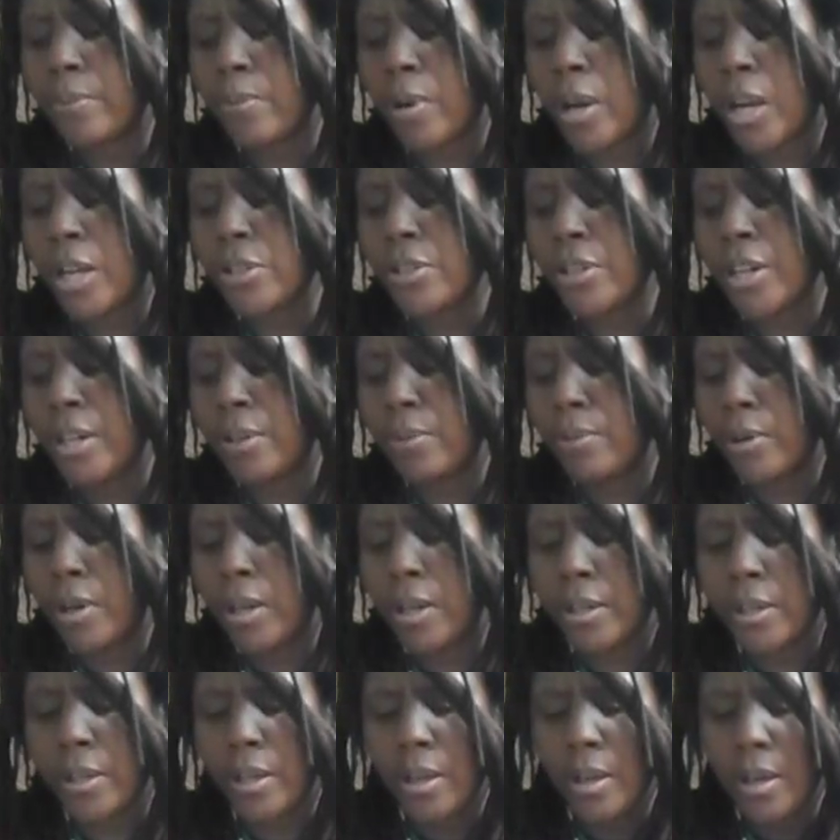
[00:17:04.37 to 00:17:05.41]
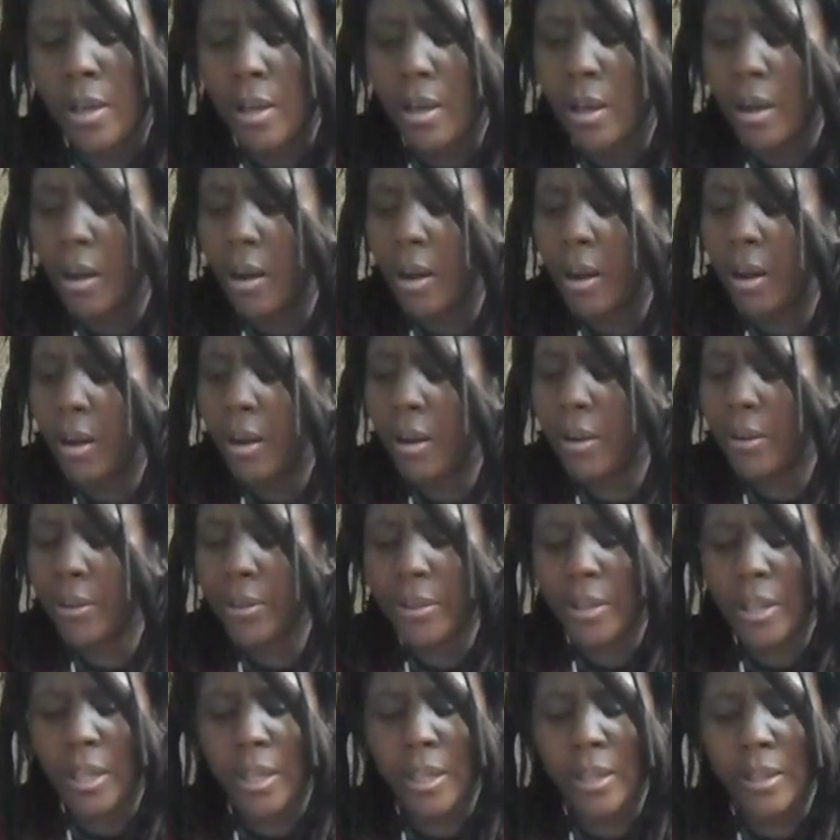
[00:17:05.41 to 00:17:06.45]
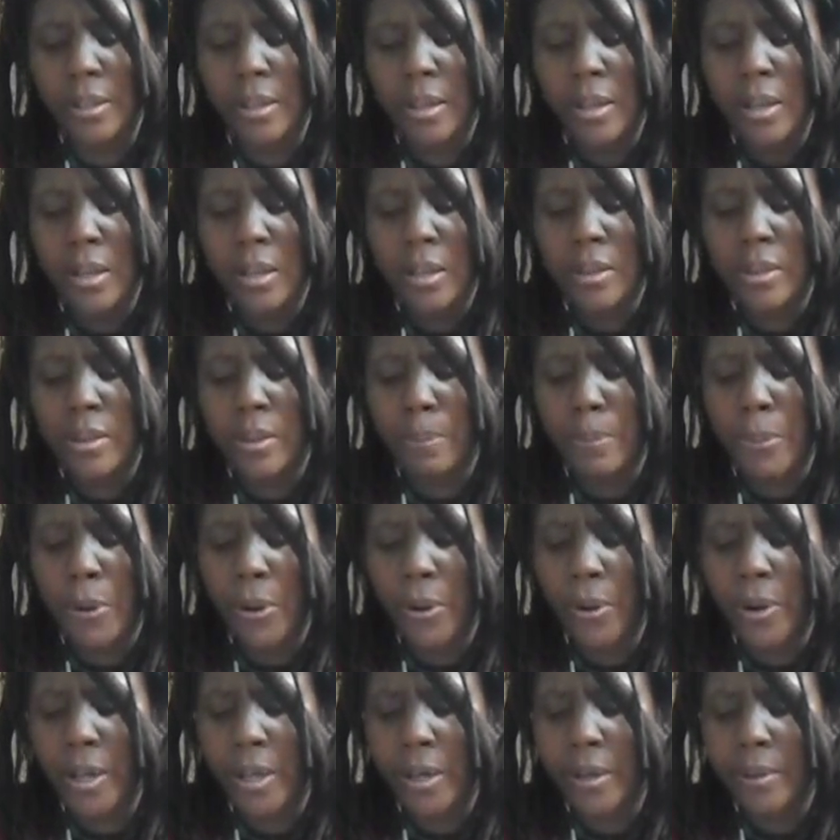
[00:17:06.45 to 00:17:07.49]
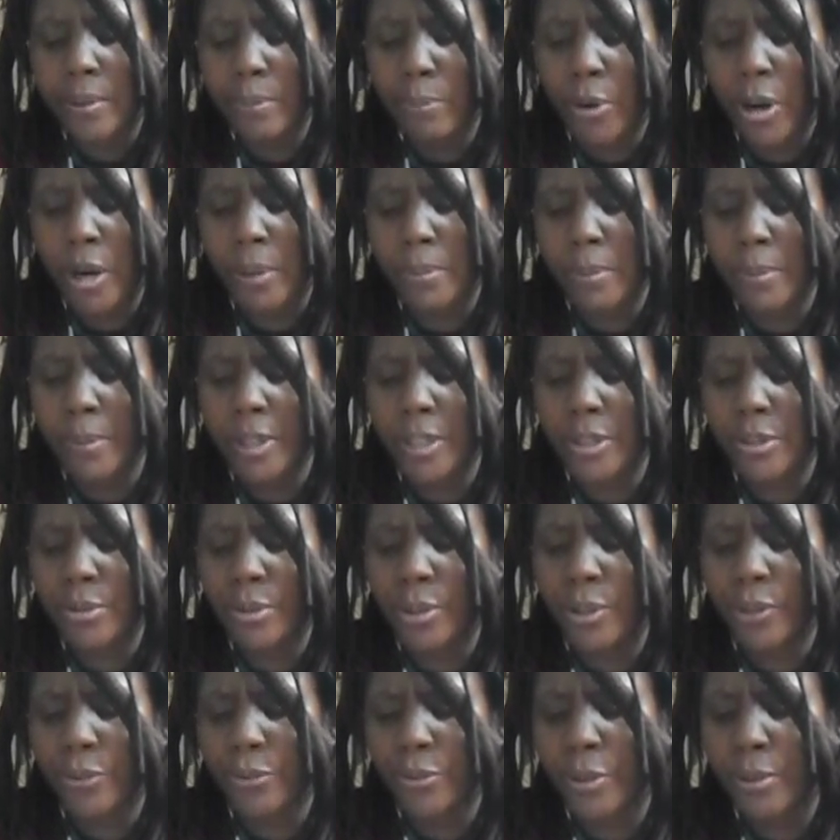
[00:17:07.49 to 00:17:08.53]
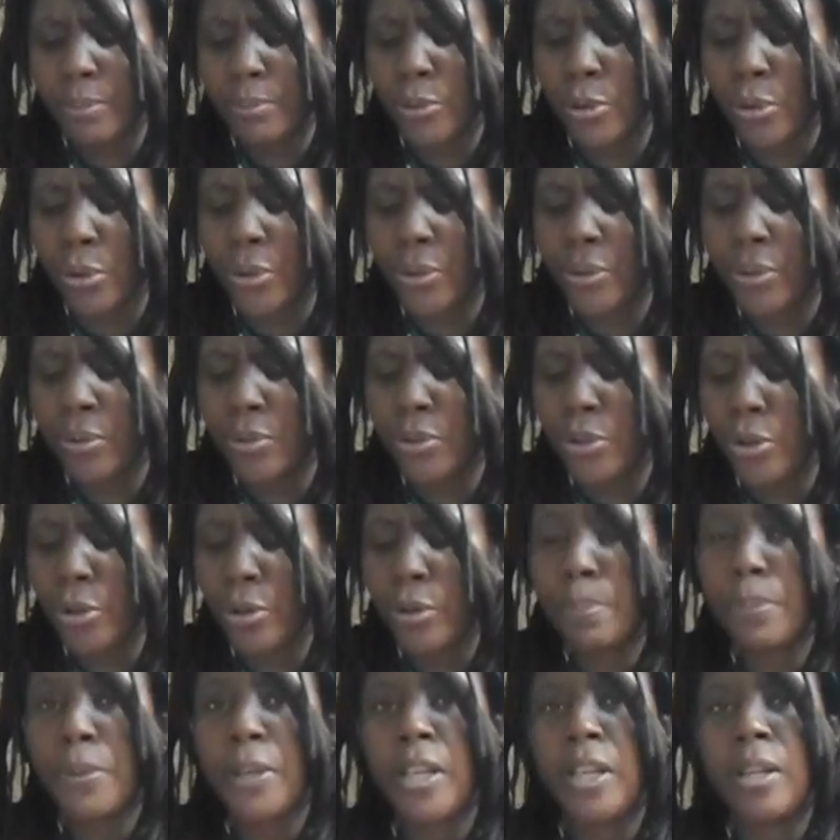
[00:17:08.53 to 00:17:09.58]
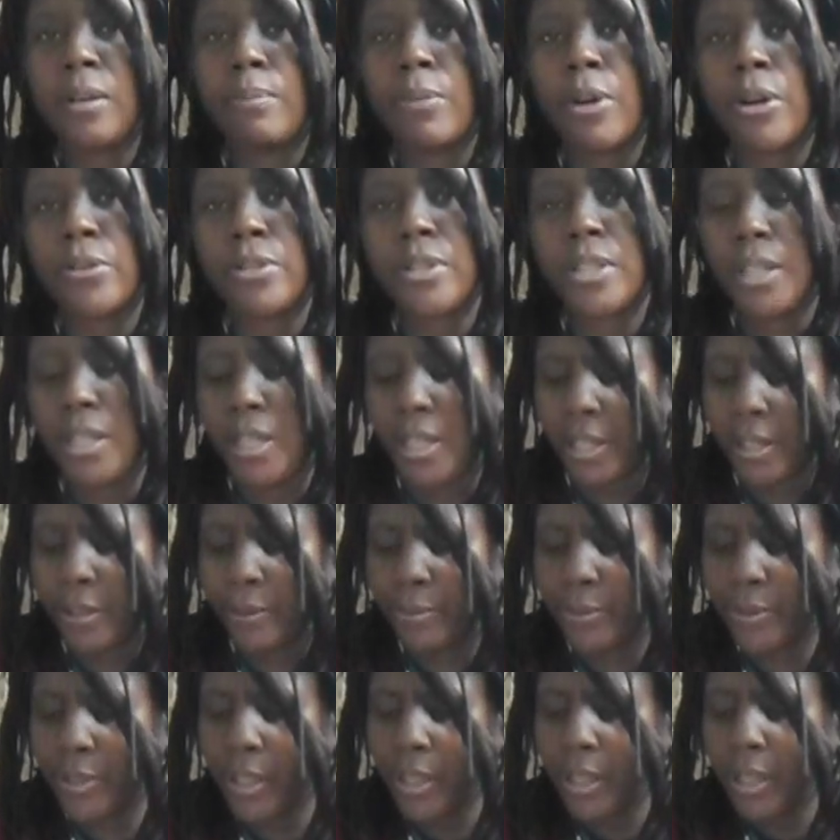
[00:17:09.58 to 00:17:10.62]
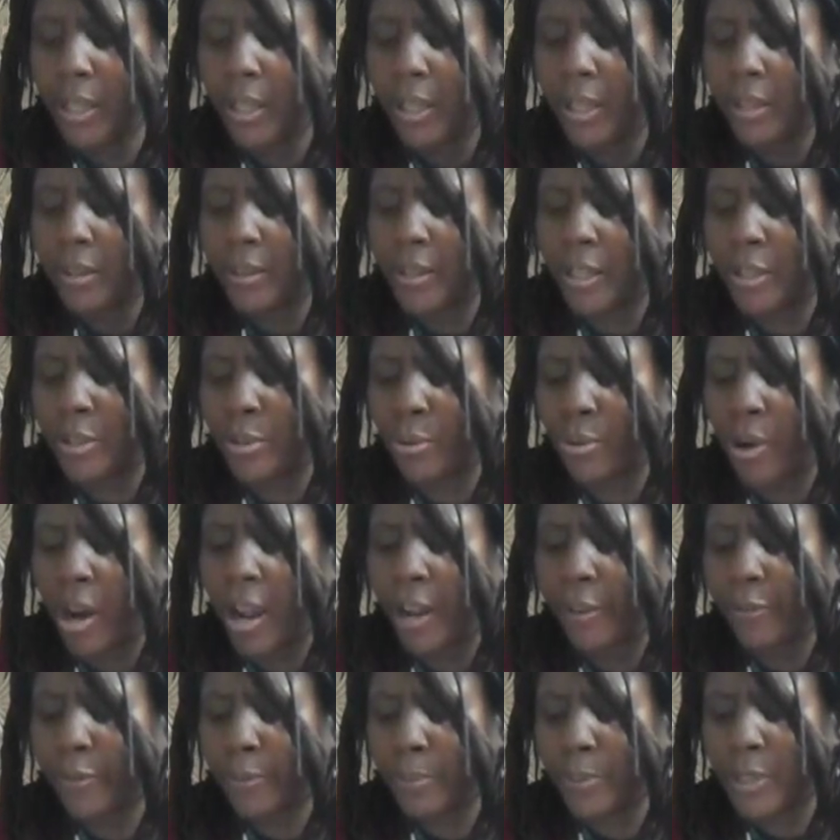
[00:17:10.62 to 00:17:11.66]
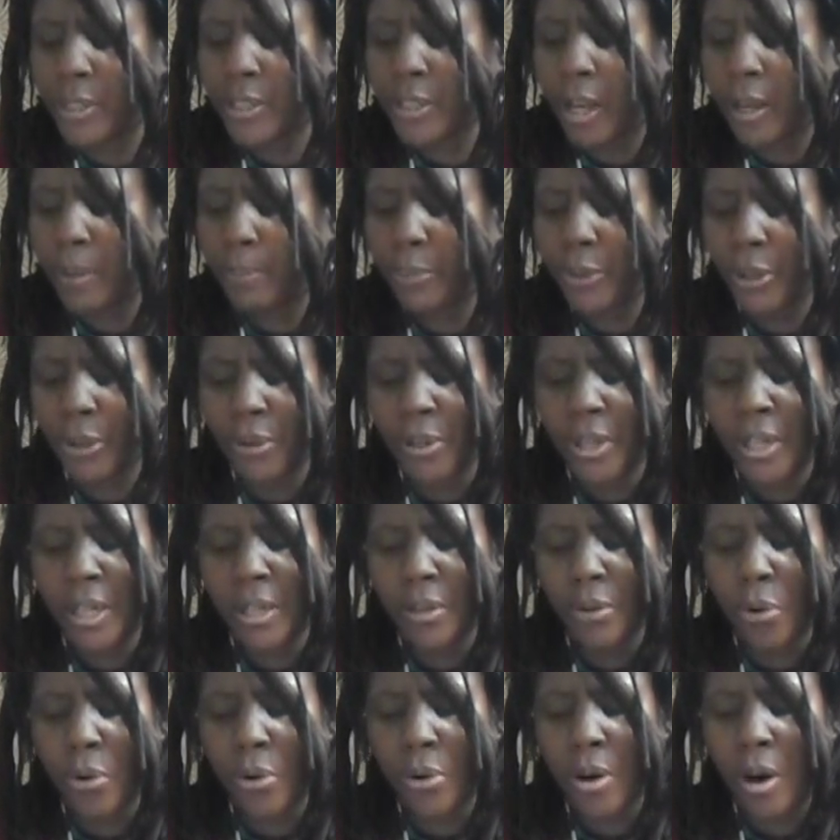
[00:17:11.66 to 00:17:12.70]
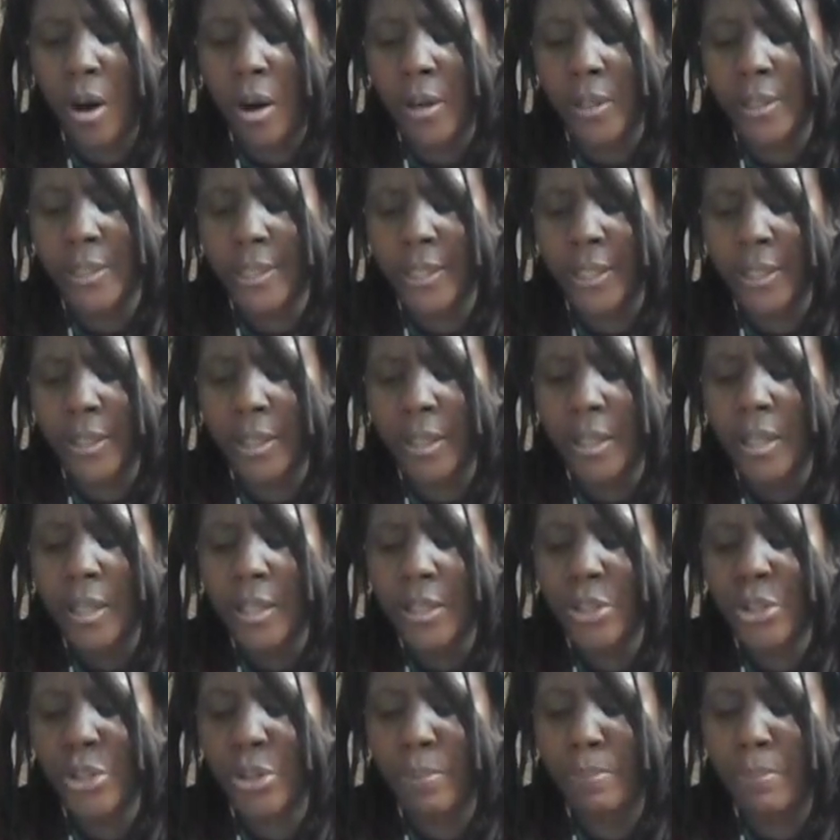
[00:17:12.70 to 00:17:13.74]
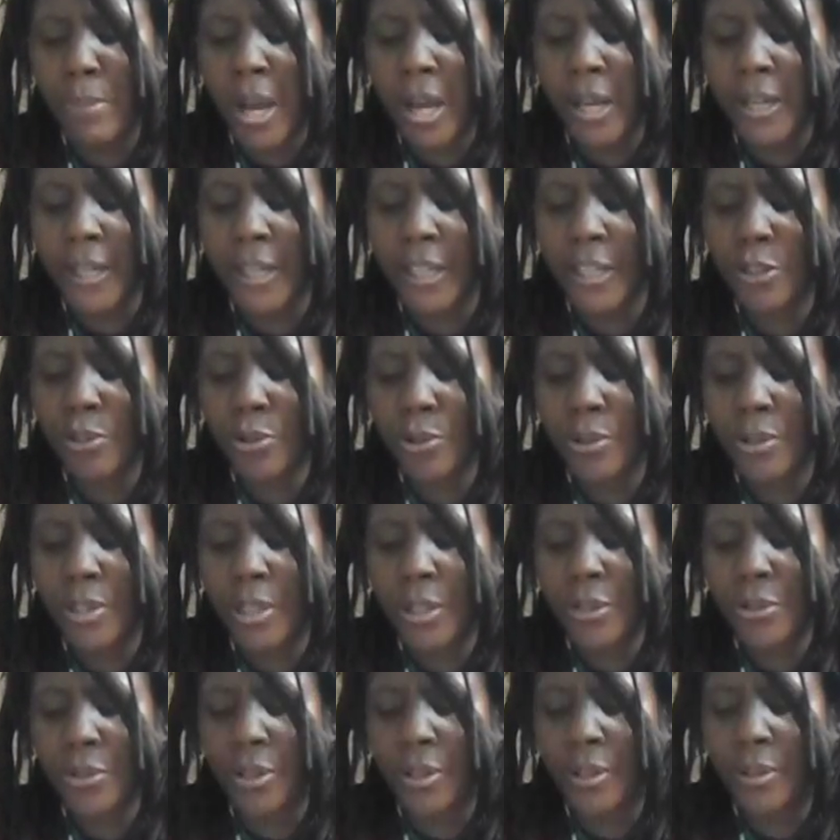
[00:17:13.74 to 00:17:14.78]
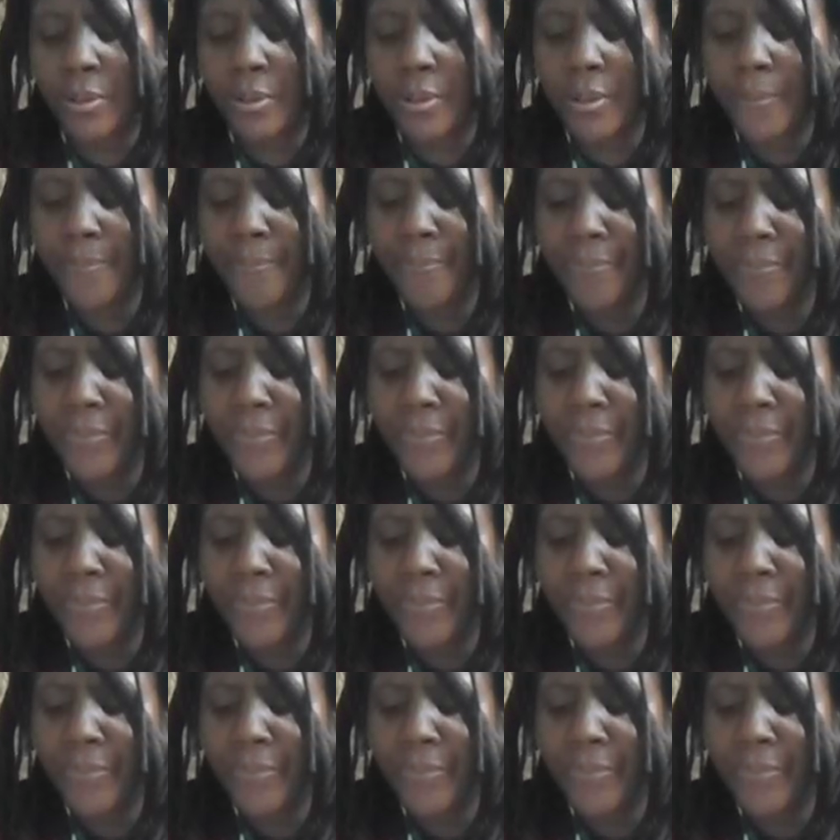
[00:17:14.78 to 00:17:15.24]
Rush, and Ruck all think the poet probably drew from northern European motifs that derive from Siberian or Arctic shamanic traditions.